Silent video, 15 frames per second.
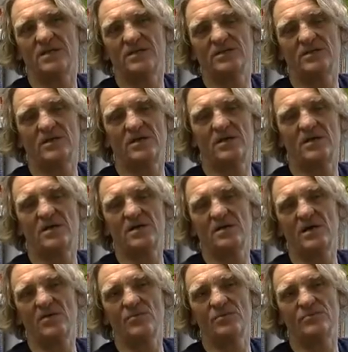So
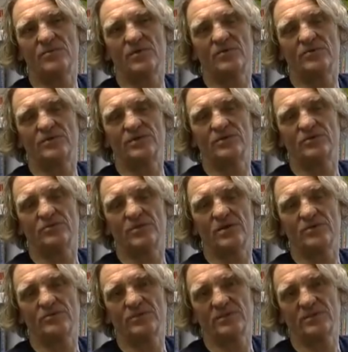I wouldn't bother it too much.